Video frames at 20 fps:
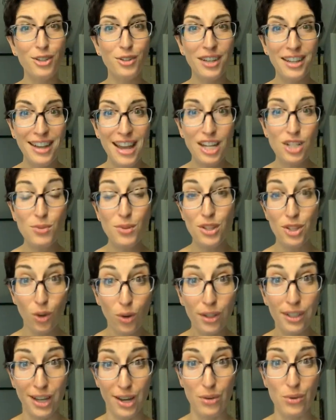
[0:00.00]
you connect with
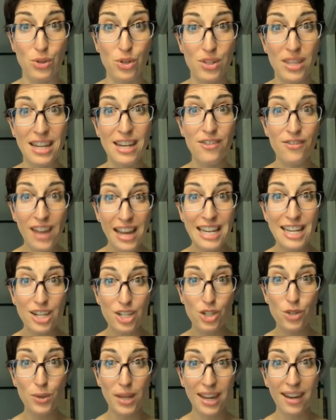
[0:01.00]
your coach that
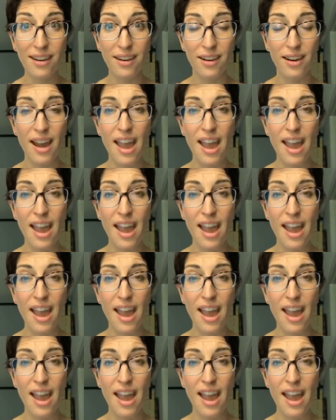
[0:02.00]
invited you here